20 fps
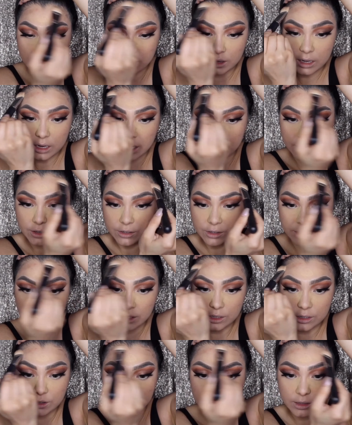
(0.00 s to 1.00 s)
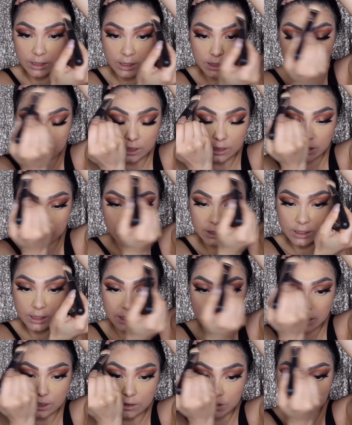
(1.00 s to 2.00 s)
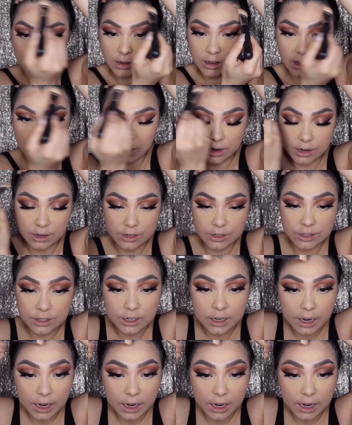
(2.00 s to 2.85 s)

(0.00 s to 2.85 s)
I usually do this. It looks a little harsh.